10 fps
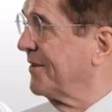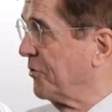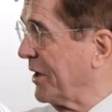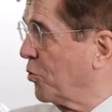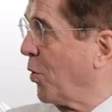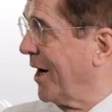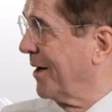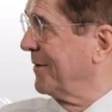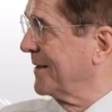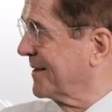the
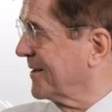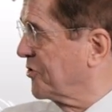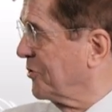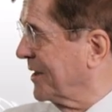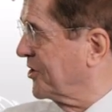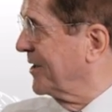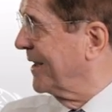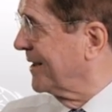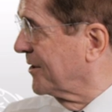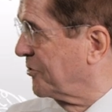requirements,
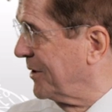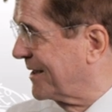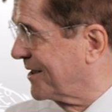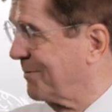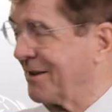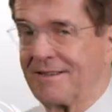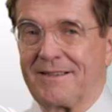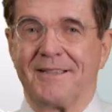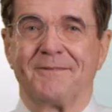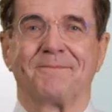structure and grid
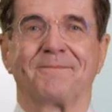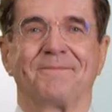stability.